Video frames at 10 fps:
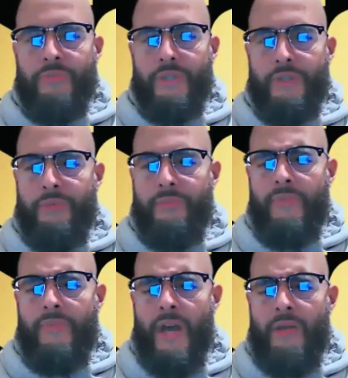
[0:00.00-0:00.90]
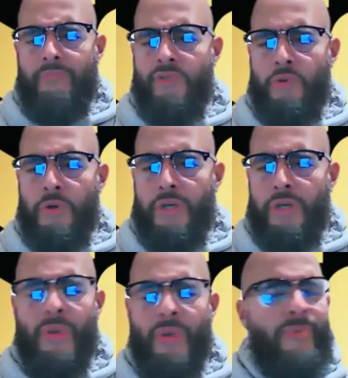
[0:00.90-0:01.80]
I
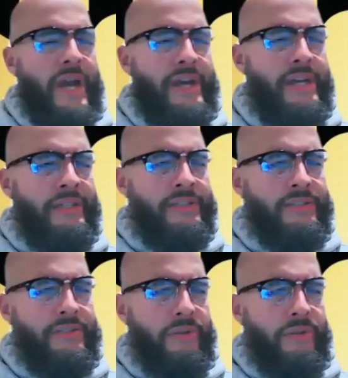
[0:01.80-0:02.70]
joined PBIS,